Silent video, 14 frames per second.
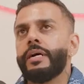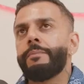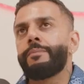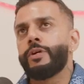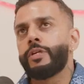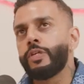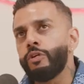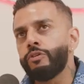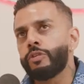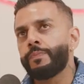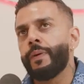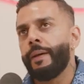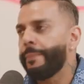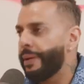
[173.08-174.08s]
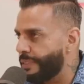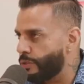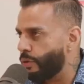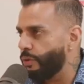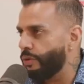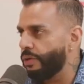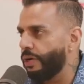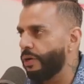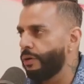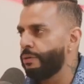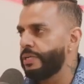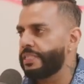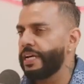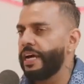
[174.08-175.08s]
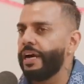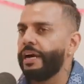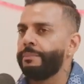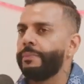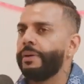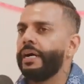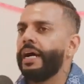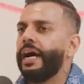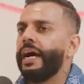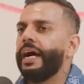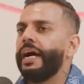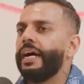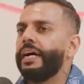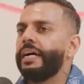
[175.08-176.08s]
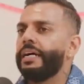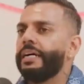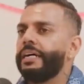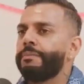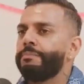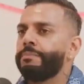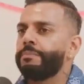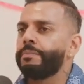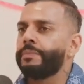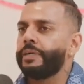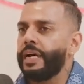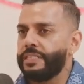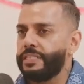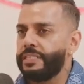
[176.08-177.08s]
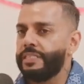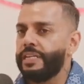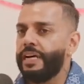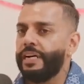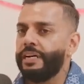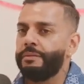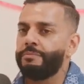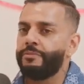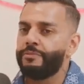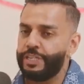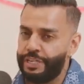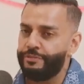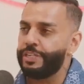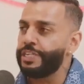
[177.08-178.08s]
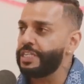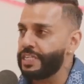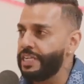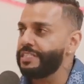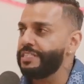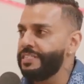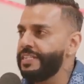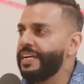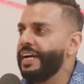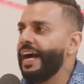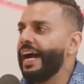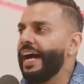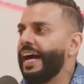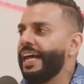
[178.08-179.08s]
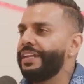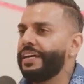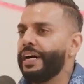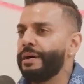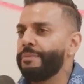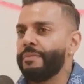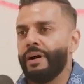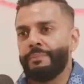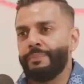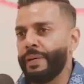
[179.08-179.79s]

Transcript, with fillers: uh, produced by Mental, who is um, um, cousin, um, Rishi Rich's cousin, and um, a